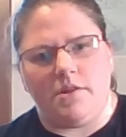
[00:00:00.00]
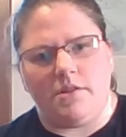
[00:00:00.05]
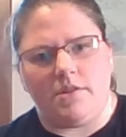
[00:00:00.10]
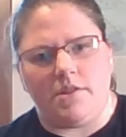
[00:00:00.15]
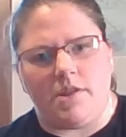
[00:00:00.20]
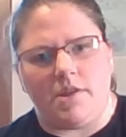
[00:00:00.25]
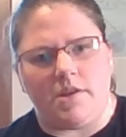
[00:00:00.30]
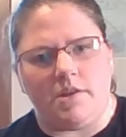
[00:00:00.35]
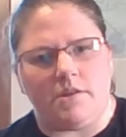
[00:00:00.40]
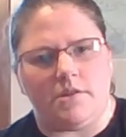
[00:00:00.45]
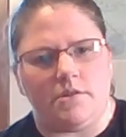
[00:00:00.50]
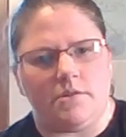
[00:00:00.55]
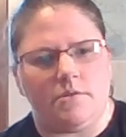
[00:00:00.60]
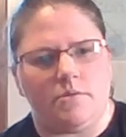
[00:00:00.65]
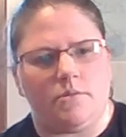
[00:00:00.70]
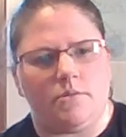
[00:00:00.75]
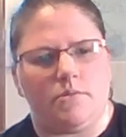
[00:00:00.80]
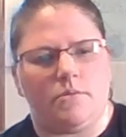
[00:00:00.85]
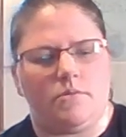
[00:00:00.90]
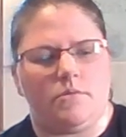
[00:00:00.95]
that
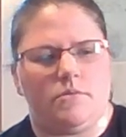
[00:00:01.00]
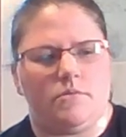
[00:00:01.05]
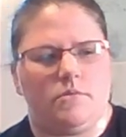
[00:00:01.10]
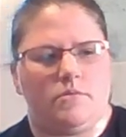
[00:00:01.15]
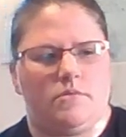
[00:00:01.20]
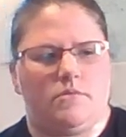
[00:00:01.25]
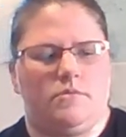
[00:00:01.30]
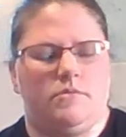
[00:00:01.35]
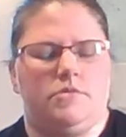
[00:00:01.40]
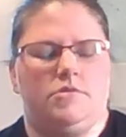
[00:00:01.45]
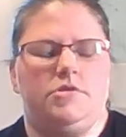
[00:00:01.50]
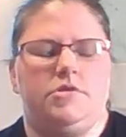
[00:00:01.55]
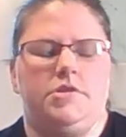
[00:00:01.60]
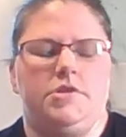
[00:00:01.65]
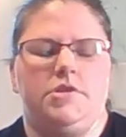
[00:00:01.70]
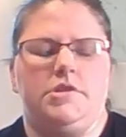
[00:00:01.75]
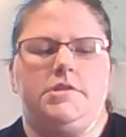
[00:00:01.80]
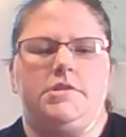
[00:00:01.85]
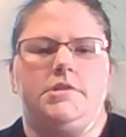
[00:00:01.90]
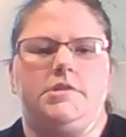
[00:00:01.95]

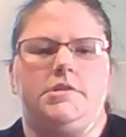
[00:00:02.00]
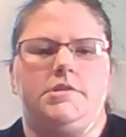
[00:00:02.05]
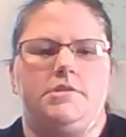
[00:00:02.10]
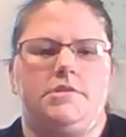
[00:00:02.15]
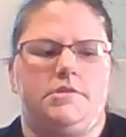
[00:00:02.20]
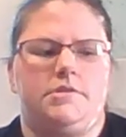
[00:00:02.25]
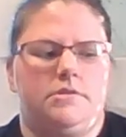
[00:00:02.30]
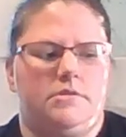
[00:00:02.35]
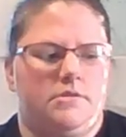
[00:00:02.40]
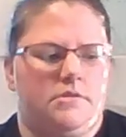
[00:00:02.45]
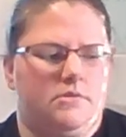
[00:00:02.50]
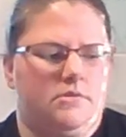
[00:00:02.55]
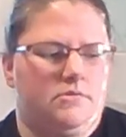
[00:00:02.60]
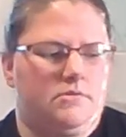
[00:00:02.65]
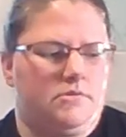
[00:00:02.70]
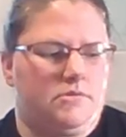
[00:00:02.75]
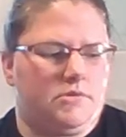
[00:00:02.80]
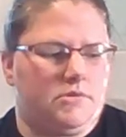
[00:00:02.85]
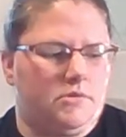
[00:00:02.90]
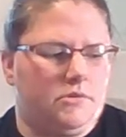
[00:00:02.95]
Jesus
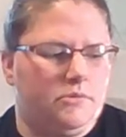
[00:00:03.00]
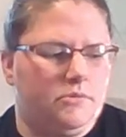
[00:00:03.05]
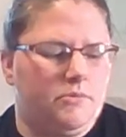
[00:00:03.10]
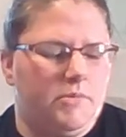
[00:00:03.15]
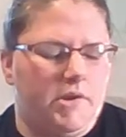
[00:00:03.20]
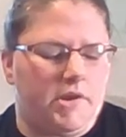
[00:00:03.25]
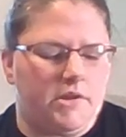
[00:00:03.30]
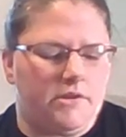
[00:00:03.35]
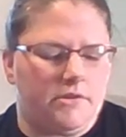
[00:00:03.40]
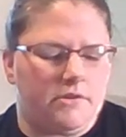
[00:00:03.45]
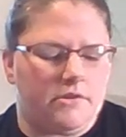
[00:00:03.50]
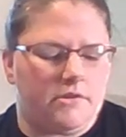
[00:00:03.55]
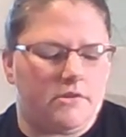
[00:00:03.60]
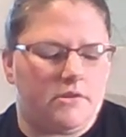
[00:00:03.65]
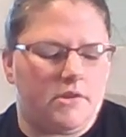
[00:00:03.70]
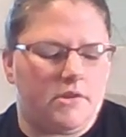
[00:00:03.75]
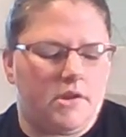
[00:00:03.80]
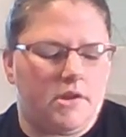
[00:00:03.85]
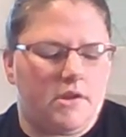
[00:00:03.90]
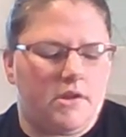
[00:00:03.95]
told Peter
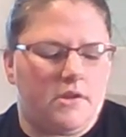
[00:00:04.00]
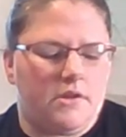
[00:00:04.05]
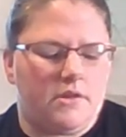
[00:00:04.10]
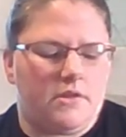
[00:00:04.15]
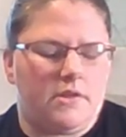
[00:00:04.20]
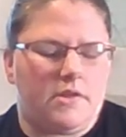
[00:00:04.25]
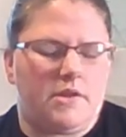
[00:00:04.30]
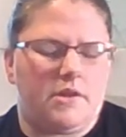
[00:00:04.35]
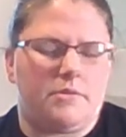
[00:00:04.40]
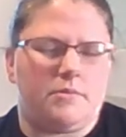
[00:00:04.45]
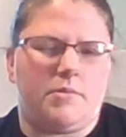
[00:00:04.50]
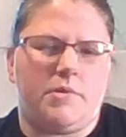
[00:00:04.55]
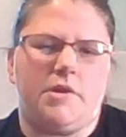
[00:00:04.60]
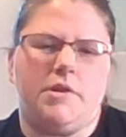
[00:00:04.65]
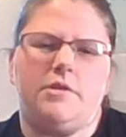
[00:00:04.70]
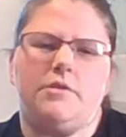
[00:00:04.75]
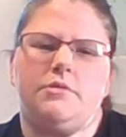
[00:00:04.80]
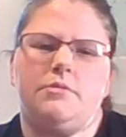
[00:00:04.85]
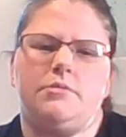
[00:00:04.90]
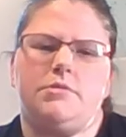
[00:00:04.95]
that
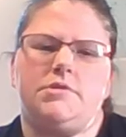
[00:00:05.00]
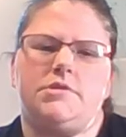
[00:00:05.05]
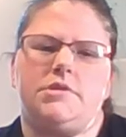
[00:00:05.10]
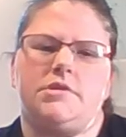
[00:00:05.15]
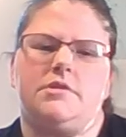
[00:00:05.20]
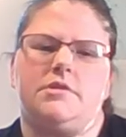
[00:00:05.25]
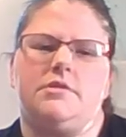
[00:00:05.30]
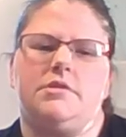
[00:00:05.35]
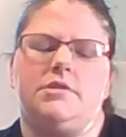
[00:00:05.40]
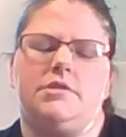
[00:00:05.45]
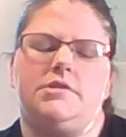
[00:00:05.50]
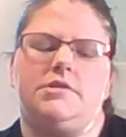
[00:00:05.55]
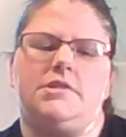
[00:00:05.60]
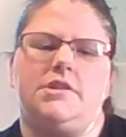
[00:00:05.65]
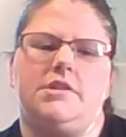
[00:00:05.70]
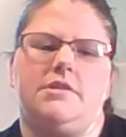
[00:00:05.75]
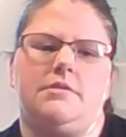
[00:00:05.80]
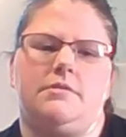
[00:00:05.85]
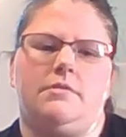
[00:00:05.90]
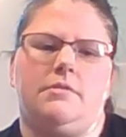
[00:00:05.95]
Peter was going
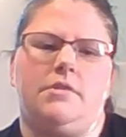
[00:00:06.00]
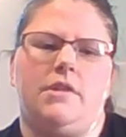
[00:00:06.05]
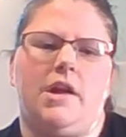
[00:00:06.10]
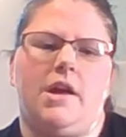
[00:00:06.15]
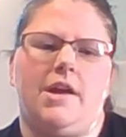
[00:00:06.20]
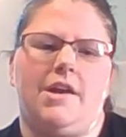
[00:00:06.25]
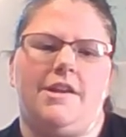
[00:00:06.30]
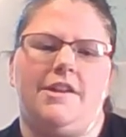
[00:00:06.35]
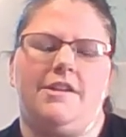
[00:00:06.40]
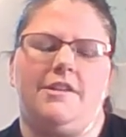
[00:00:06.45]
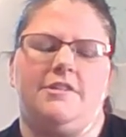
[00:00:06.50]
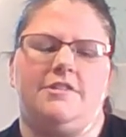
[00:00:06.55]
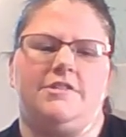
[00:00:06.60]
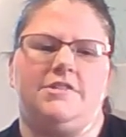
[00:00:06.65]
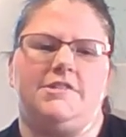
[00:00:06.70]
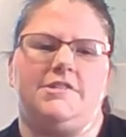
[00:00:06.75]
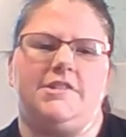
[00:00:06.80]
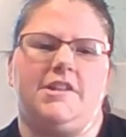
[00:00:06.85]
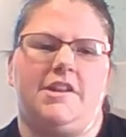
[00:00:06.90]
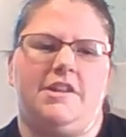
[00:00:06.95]
to lie and
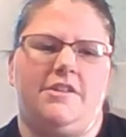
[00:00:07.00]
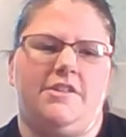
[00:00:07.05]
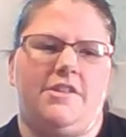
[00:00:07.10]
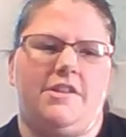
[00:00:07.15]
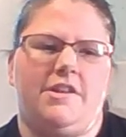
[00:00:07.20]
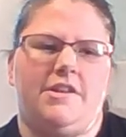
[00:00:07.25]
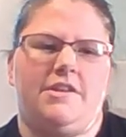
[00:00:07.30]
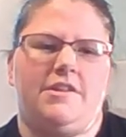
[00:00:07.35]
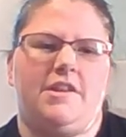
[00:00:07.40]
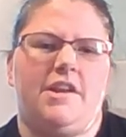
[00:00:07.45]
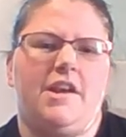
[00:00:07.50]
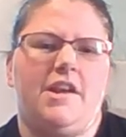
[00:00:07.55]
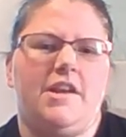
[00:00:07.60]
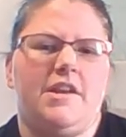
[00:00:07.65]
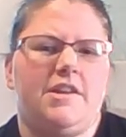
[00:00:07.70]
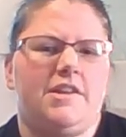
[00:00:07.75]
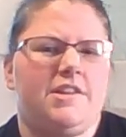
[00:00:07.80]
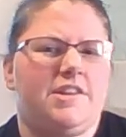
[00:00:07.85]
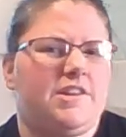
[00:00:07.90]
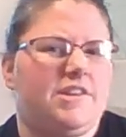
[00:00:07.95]
say that
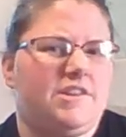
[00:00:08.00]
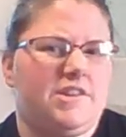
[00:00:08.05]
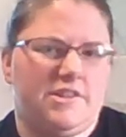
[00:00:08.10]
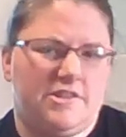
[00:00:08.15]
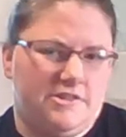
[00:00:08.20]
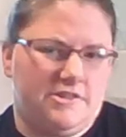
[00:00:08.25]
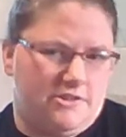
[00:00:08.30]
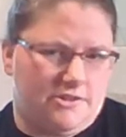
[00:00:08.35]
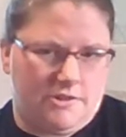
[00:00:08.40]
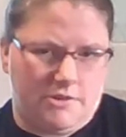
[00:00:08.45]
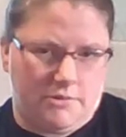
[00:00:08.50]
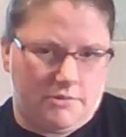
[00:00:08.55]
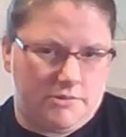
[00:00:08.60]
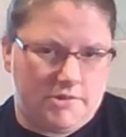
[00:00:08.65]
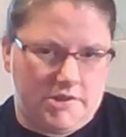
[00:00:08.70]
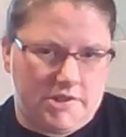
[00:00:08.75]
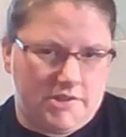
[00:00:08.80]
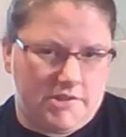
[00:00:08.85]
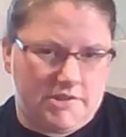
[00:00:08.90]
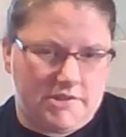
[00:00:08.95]
he didn't know
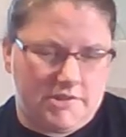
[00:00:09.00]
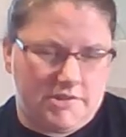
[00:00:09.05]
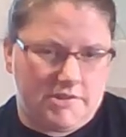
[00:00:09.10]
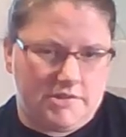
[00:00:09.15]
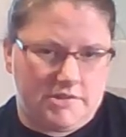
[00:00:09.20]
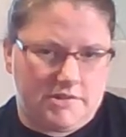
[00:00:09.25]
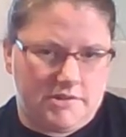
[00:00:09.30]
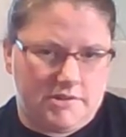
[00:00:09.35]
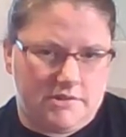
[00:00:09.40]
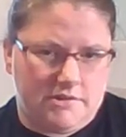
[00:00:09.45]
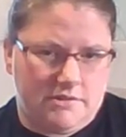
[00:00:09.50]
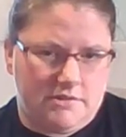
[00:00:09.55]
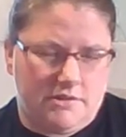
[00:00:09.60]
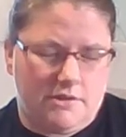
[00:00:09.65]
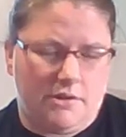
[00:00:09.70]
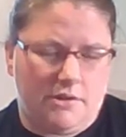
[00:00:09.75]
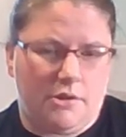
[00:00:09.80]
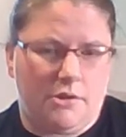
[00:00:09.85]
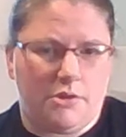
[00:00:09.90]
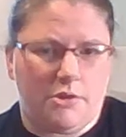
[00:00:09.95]
Jesus
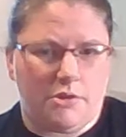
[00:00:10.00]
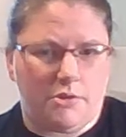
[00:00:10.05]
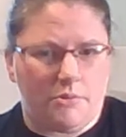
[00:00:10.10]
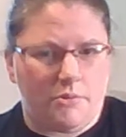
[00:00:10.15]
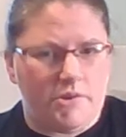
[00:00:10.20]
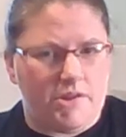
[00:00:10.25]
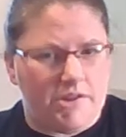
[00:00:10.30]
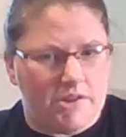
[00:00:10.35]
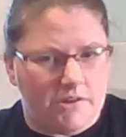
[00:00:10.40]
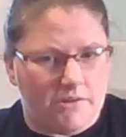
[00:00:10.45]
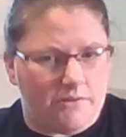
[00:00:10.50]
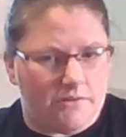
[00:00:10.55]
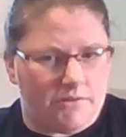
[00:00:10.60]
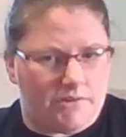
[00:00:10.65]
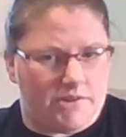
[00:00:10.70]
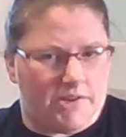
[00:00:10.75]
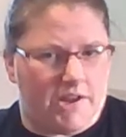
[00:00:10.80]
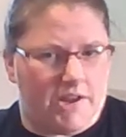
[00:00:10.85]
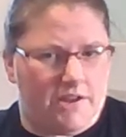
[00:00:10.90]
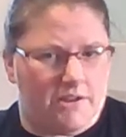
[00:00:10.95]
3
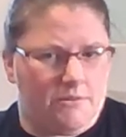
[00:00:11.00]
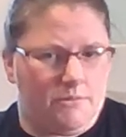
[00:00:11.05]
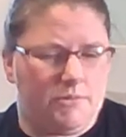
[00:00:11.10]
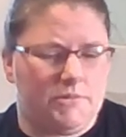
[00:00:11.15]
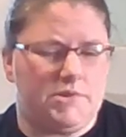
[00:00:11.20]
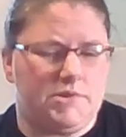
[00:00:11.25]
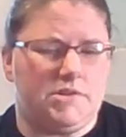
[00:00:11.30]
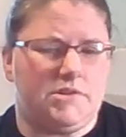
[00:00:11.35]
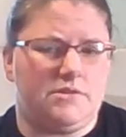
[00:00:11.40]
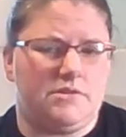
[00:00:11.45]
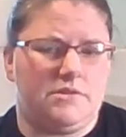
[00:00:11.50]
different times?